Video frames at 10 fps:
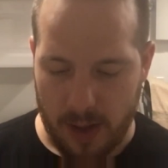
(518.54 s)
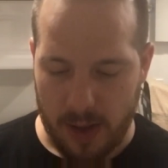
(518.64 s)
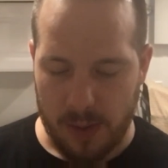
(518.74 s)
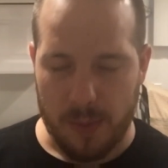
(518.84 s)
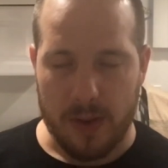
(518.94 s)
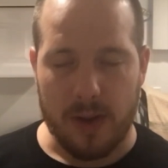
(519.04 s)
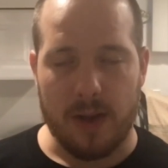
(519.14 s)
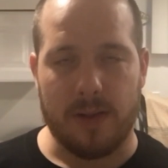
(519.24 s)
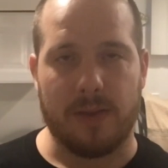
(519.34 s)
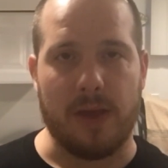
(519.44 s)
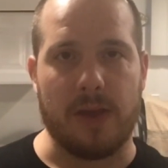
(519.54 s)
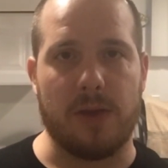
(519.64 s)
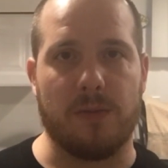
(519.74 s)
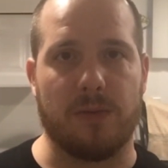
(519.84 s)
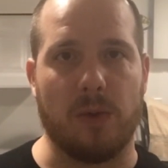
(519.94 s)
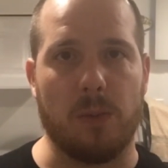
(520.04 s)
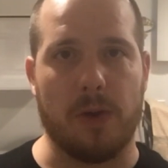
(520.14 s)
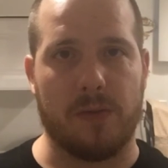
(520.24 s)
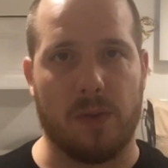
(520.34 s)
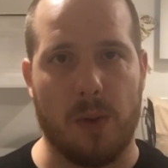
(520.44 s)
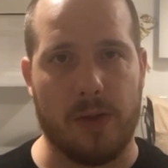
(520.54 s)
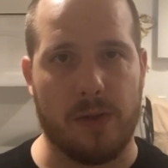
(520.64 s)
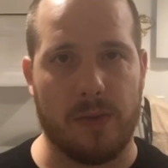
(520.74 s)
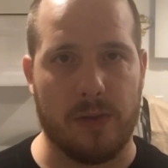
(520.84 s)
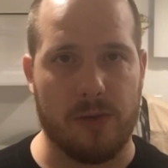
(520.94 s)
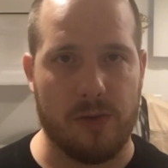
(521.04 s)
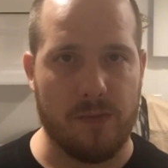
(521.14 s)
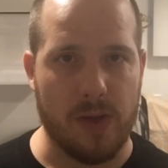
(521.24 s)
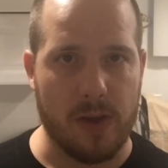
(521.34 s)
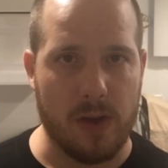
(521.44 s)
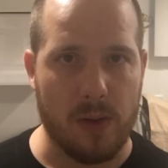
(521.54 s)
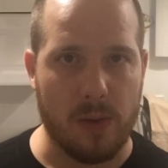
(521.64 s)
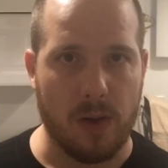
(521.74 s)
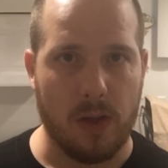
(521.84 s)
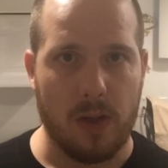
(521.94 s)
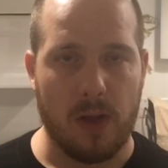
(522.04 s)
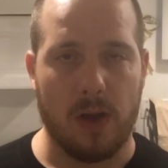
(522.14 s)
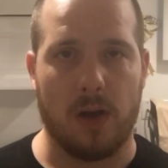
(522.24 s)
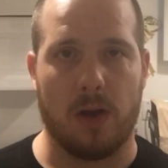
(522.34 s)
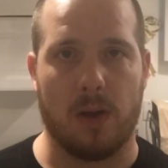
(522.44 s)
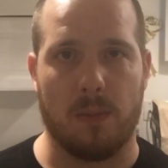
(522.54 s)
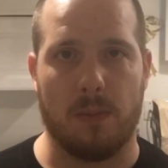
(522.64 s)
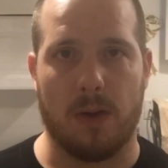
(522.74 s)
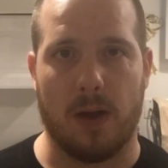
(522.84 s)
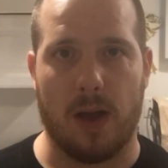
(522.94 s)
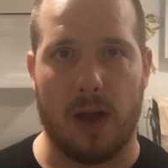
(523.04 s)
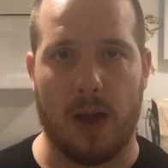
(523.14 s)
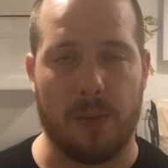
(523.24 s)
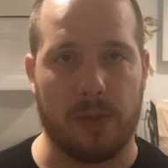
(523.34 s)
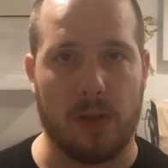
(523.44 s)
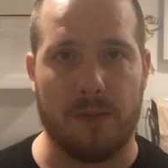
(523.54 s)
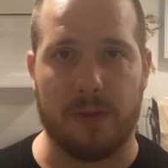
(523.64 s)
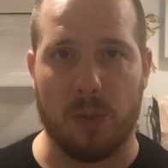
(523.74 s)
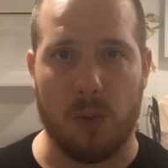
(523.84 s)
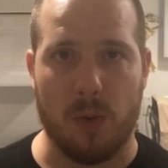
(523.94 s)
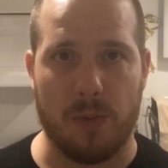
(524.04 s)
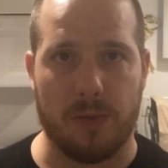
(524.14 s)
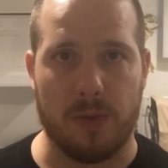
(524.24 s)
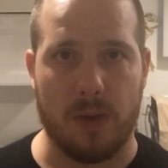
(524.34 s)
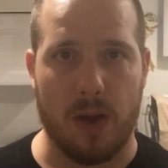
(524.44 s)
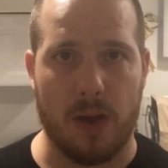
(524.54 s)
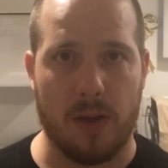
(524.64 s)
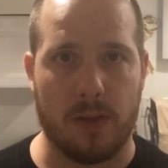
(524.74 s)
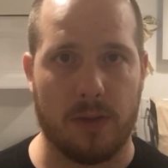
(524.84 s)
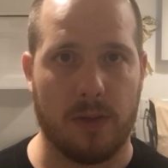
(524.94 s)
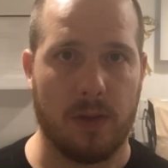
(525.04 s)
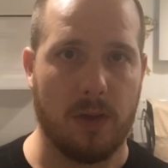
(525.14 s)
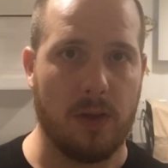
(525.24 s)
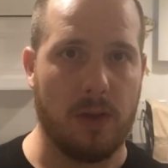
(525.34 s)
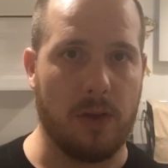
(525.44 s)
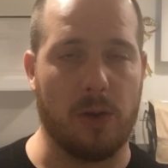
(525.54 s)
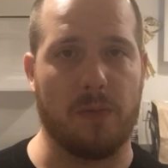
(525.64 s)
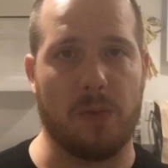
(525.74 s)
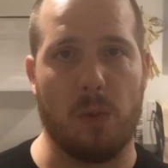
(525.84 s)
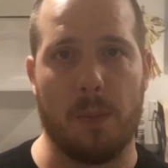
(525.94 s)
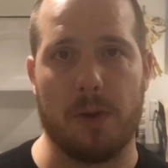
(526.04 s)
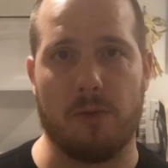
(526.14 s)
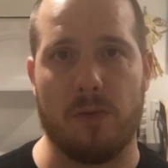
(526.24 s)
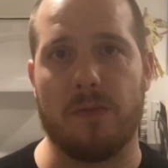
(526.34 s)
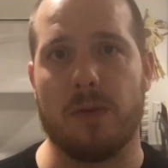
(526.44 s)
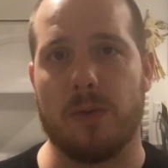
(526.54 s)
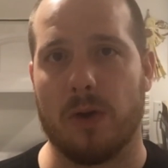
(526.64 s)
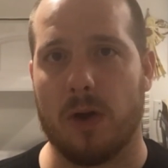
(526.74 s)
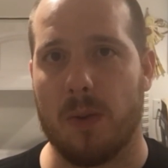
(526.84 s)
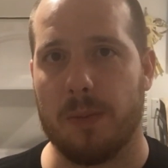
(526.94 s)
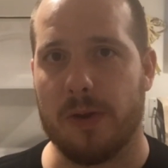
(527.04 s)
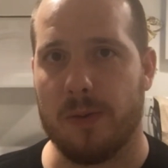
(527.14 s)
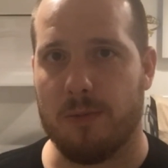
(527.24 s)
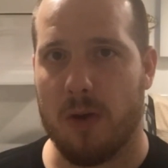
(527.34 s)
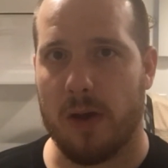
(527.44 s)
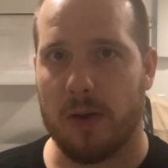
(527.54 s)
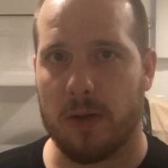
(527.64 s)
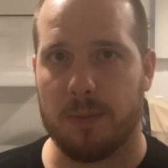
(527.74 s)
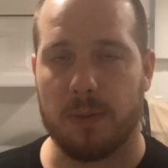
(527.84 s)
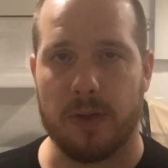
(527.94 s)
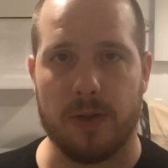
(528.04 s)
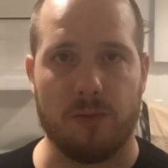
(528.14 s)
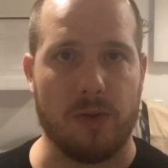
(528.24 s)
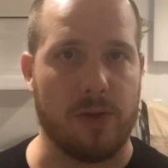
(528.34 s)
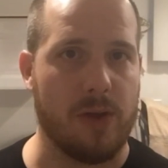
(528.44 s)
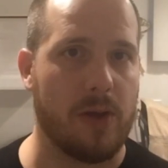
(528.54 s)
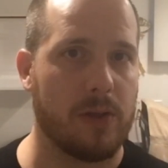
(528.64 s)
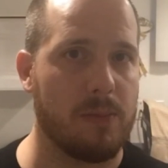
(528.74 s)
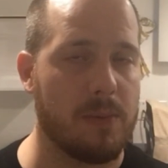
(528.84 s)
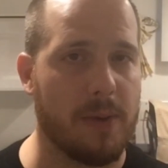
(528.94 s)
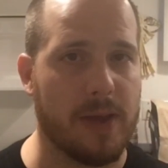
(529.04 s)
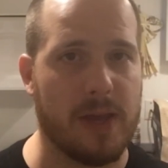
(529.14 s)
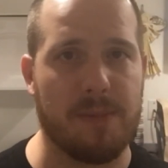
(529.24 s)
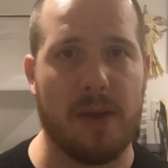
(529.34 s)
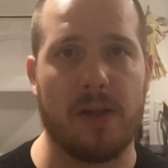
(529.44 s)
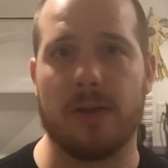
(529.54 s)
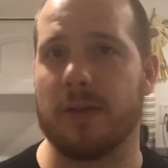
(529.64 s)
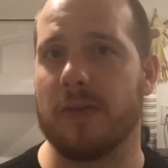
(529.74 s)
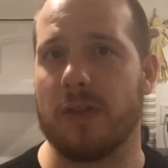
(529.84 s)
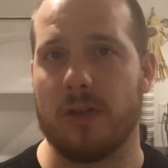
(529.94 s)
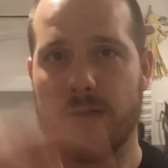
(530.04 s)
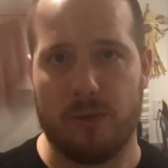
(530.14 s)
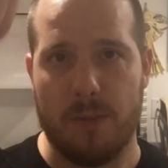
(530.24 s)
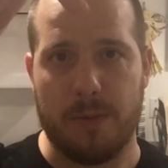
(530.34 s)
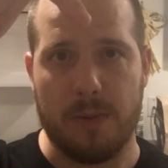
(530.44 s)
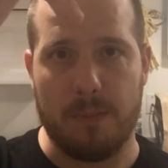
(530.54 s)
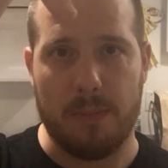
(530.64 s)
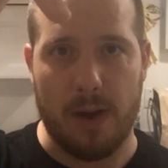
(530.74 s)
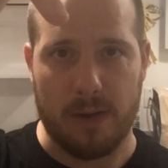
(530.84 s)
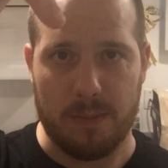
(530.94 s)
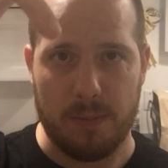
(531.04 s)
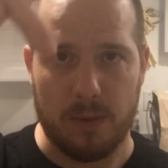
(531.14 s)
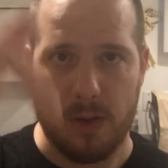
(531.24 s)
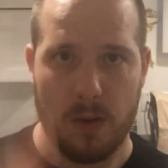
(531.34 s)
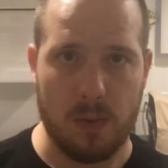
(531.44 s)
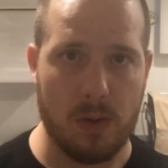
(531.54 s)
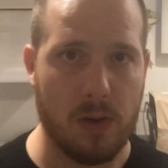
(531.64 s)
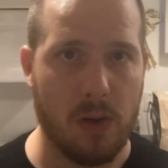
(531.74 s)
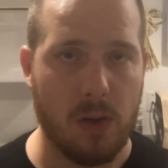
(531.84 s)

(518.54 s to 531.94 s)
Anyway, guys, thank you so much for watching this video. I would love to work with you guys. You know, if you want me to review your company or products, please reach out to me. My email is in the description box below.